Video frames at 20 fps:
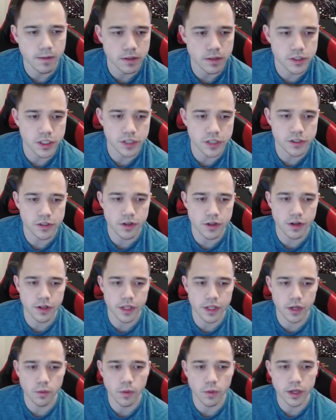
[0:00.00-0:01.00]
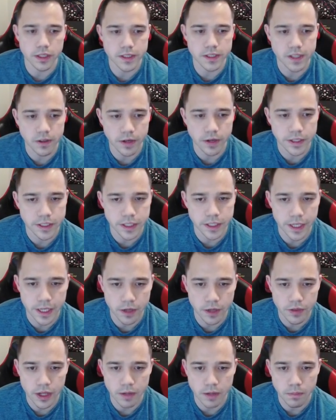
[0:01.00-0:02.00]
just going to take 1 Incinerate to take out
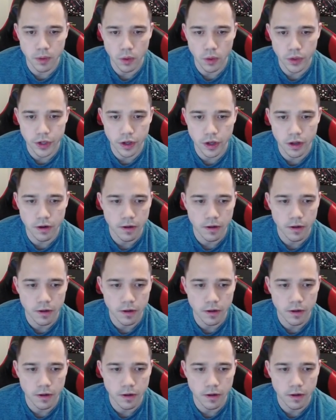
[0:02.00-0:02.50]
that Empoleon.